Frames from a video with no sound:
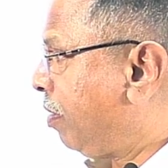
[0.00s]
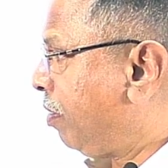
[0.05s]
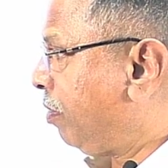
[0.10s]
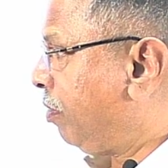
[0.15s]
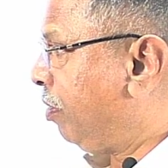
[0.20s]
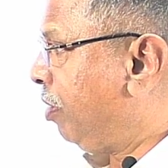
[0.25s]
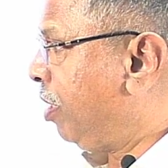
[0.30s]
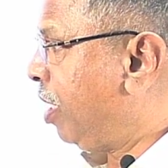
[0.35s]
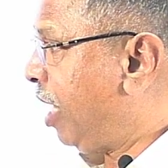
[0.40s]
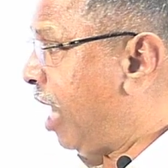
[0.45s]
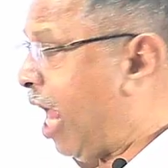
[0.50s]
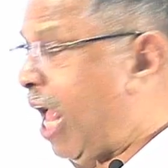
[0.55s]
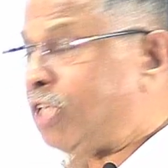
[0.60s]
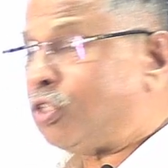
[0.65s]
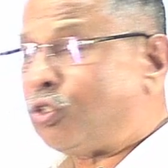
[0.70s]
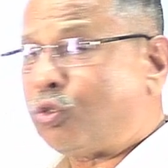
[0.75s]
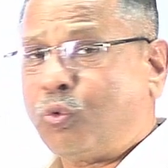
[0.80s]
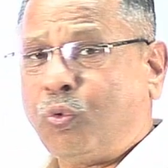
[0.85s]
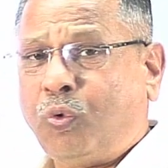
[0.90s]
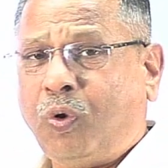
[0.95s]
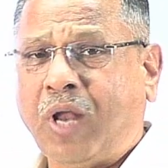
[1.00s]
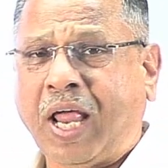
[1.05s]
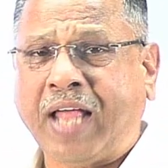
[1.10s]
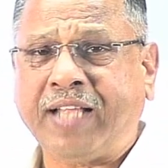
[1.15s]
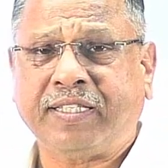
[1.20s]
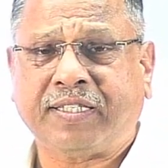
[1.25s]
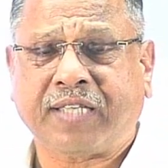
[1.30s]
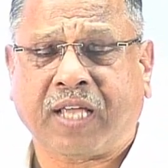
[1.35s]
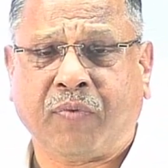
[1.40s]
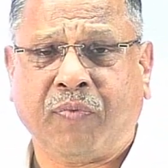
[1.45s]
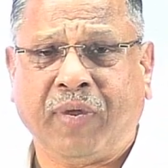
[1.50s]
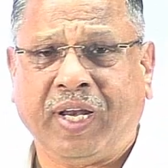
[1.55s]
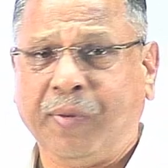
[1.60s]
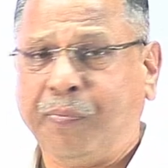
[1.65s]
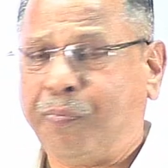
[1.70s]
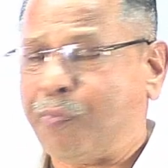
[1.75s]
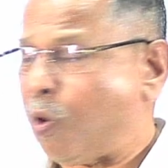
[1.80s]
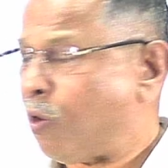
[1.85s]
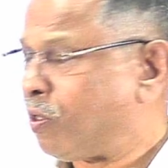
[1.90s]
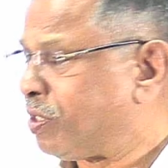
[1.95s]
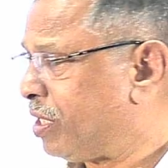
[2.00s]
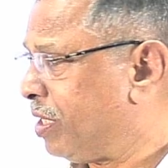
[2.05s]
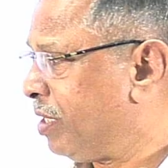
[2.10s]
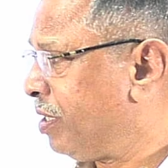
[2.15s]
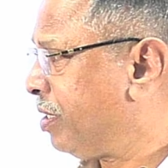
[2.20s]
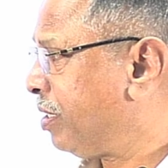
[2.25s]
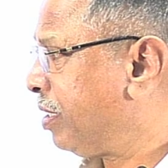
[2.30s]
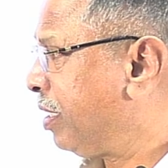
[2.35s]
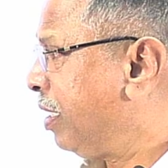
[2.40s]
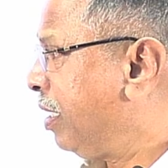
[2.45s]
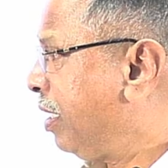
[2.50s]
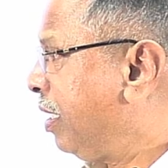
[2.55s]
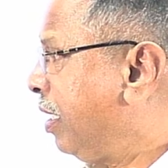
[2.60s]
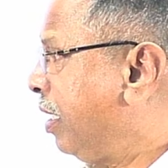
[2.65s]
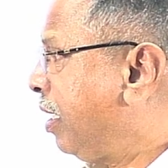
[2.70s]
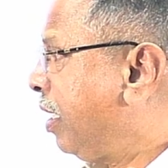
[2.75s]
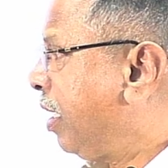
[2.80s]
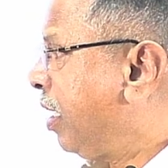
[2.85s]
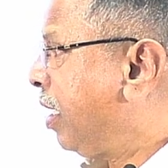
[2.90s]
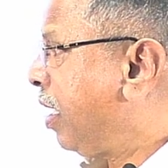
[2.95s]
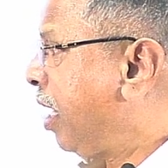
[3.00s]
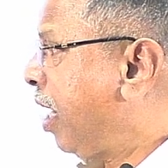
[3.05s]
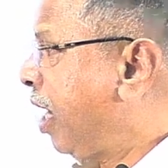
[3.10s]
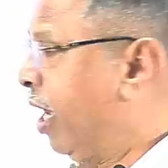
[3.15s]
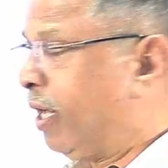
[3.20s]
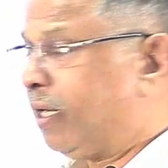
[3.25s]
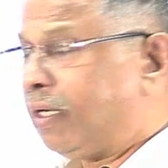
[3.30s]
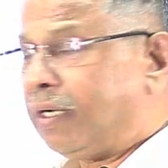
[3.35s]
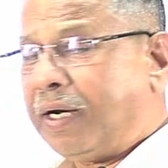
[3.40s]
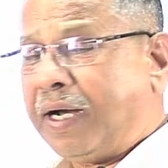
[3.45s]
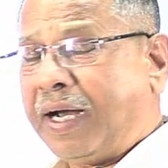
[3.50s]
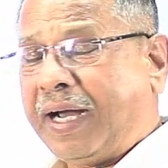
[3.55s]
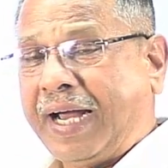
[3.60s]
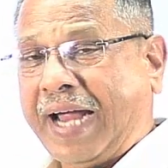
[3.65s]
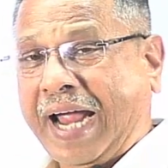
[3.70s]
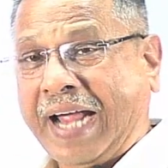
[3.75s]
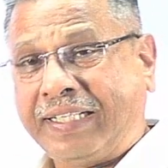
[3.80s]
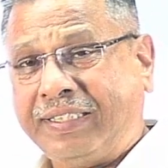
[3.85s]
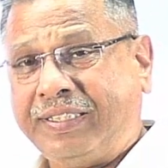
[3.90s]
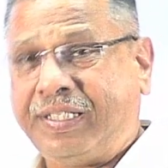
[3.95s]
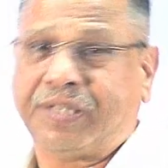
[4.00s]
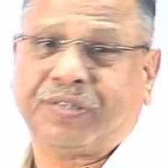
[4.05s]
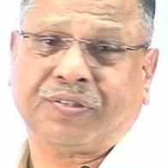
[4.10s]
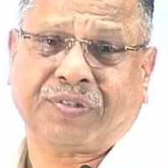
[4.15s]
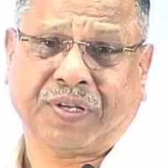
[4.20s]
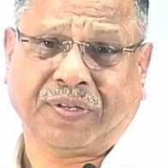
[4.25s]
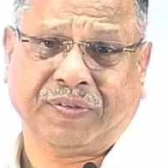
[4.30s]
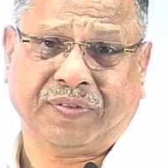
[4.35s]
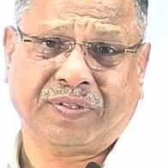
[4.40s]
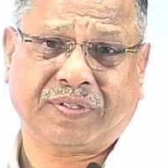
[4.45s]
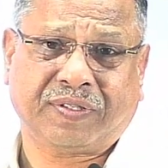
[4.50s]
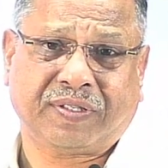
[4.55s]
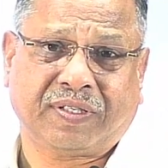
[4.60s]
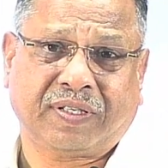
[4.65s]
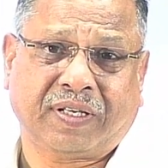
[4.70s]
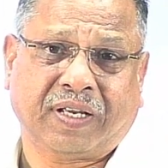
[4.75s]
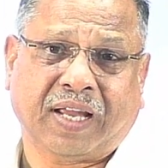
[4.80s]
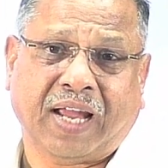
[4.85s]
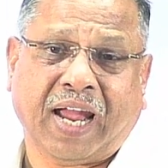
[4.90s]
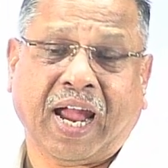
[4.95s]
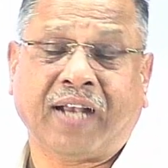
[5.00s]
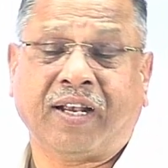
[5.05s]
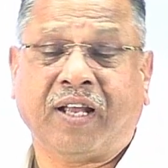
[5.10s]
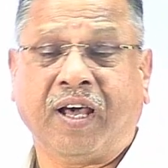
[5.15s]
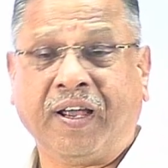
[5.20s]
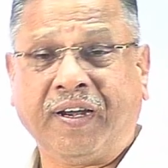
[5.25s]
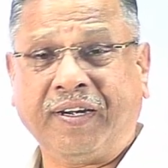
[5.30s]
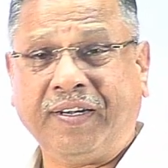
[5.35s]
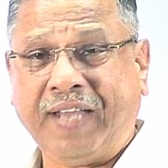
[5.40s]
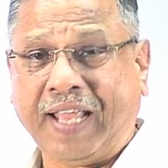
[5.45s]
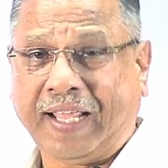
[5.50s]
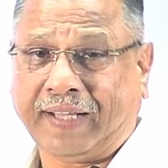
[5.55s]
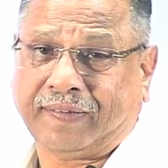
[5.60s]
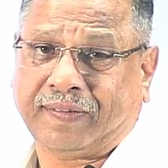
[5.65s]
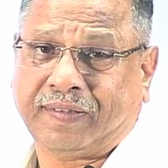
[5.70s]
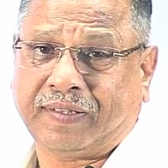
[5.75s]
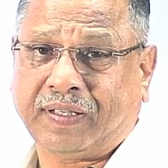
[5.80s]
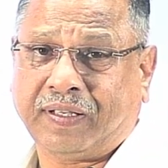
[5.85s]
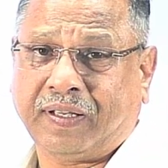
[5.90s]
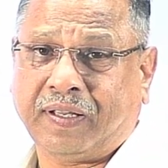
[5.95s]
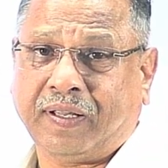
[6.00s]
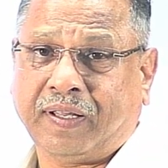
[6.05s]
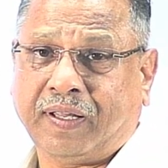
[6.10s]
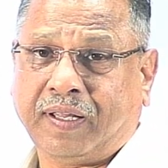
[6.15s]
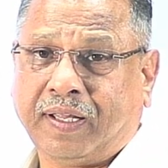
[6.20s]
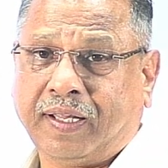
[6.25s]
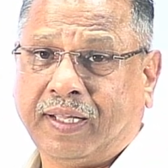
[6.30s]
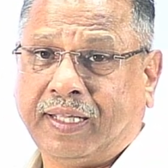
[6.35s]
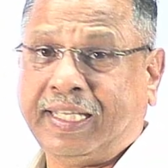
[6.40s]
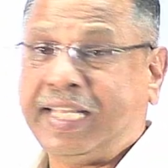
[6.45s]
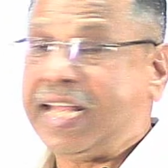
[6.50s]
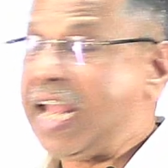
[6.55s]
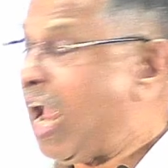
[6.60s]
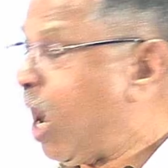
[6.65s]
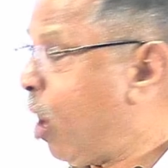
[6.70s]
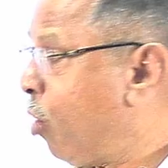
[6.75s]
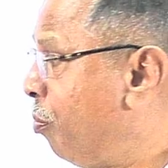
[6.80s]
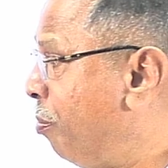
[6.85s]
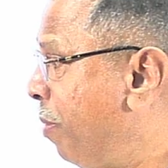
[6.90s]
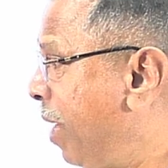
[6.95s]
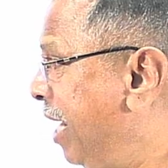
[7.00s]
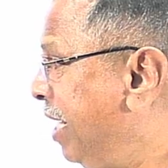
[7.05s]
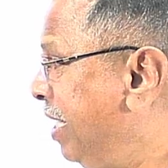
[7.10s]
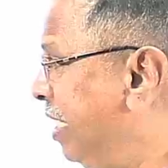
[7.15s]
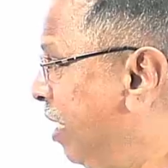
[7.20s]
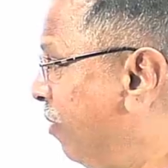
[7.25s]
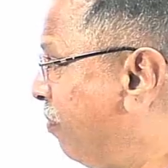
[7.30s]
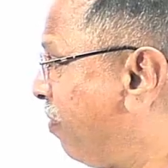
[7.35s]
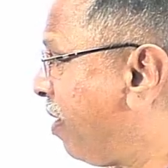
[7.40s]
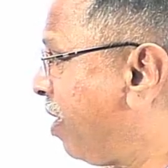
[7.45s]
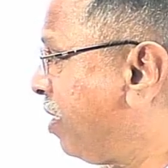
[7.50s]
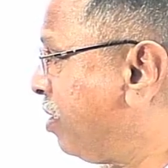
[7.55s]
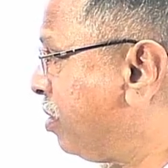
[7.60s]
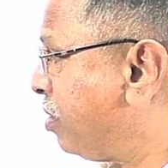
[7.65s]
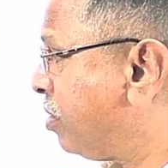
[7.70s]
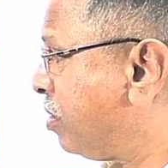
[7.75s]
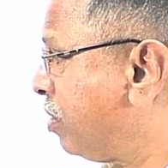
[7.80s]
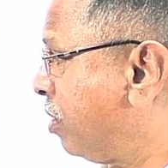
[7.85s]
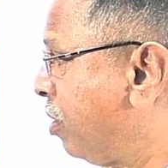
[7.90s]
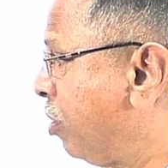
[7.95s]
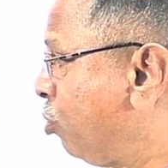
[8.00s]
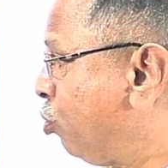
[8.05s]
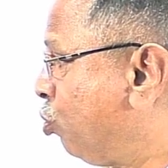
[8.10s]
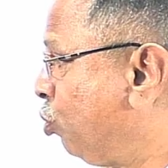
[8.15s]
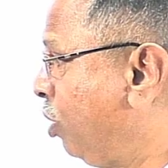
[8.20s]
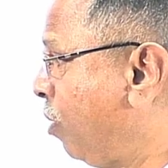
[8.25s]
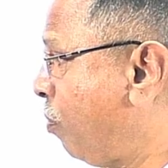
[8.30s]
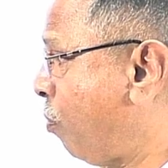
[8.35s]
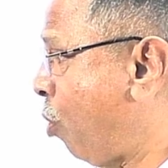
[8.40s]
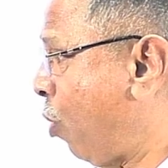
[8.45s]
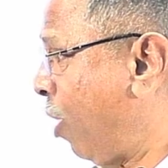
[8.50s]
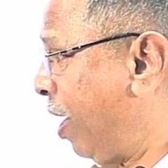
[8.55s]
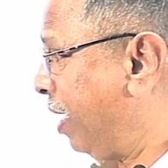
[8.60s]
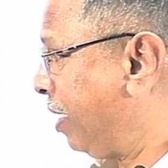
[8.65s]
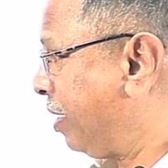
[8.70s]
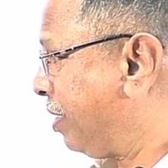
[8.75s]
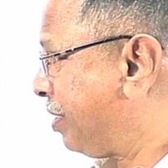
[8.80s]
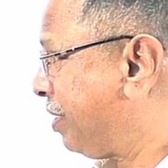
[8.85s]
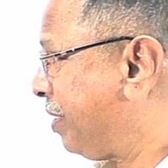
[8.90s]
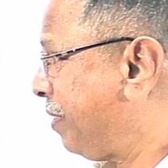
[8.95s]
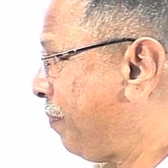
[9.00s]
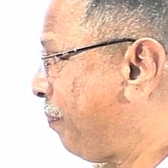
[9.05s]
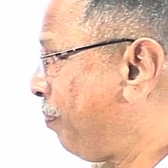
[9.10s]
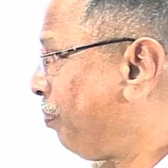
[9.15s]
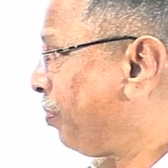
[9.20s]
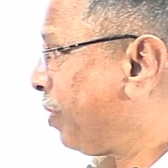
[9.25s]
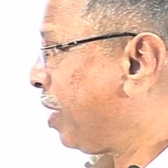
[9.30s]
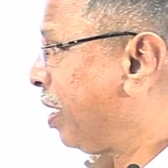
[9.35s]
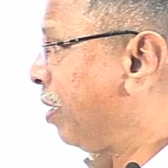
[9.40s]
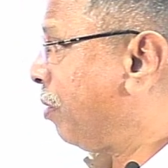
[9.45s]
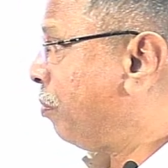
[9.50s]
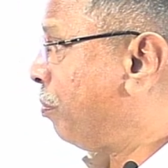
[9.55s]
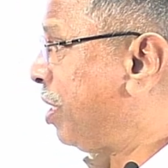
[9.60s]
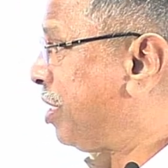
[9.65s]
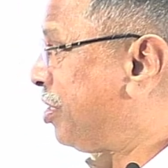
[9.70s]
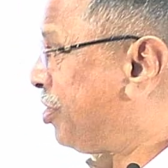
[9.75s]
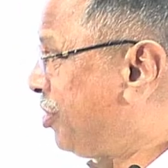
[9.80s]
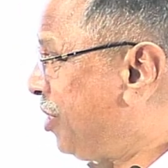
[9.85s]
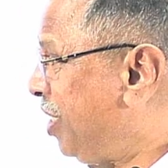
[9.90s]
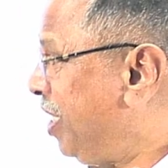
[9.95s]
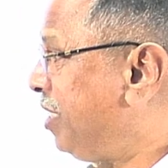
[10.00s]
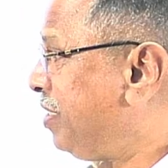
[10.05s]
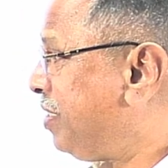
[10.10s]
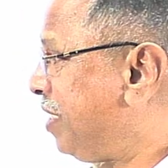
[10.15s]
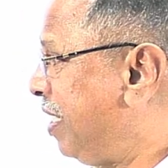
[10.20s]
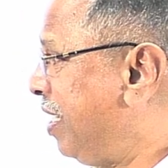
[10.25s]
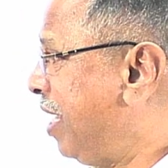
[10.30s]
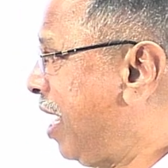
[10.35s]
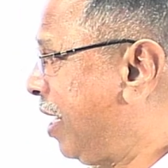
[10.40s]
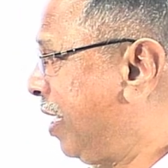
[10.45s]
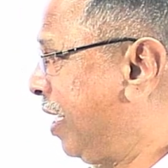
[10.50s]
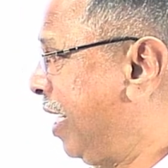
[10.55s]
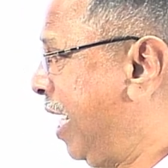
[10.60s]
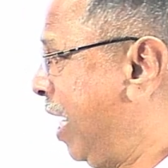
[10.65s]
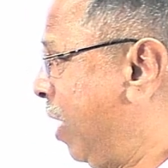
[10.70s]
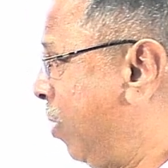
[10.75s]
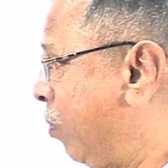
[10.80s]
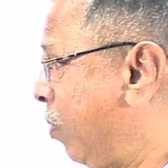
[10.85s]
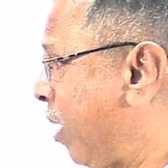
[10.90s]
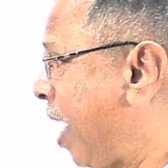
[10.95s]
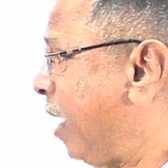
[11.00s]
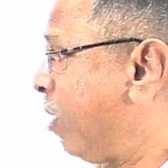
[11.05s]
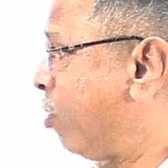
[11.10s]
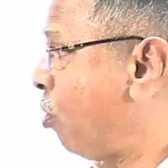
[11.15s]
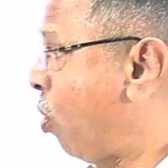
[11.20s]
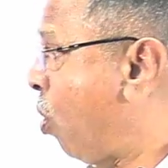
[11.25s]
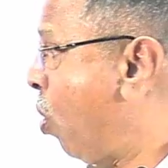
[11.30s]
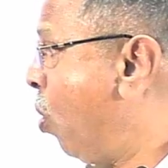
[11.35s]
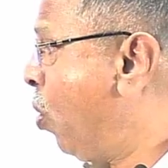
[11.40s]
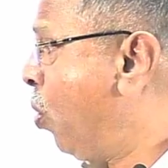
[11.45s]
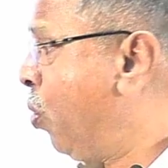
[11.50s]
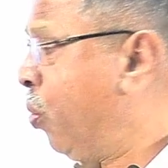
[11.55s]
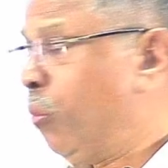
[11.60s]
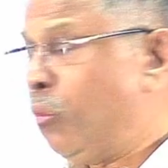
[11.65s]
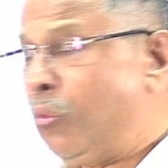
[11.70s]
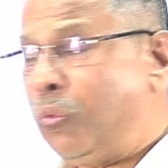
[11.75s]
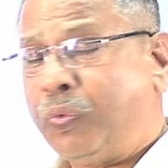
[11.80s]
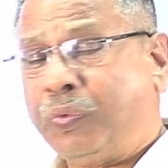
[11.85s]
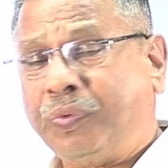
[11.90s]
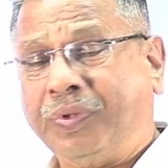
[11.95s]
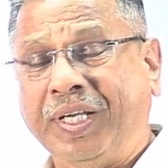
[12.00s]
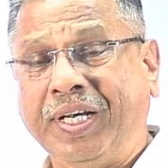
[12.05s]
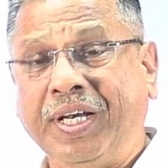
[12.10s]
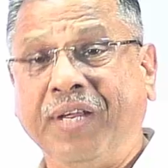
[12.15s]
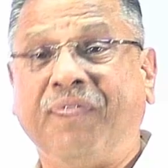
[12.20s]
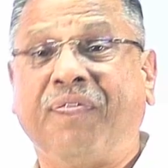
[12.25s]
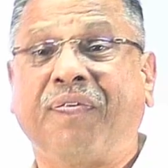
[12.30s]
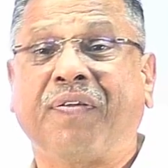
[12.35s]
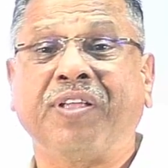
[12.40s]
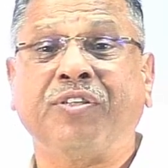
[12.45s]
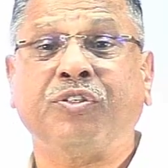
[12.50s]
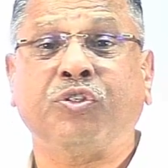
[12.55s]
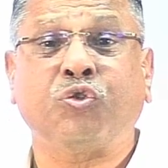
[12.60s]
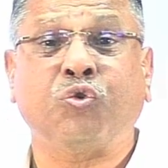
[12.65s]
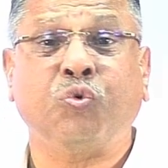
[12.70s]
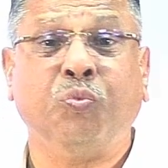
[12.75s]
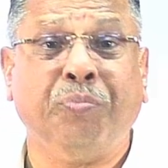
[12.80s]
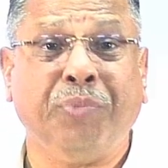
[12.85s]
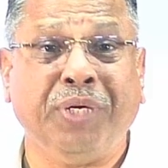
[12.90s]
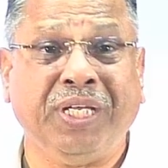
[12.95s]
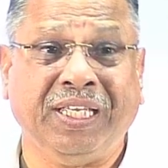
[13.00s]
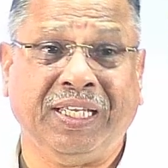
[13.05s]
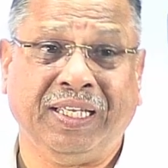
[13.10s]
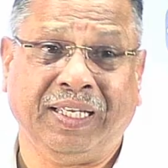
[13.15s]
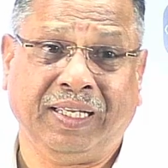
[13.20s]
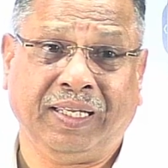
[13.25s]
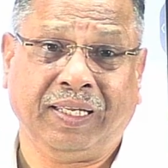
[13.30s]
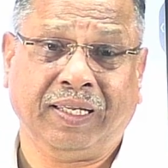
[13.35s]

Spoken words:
the last 2 lines are very important. Her existence and her death, they have made difference to the poet. But she is in her grave, and oh, the difference to me.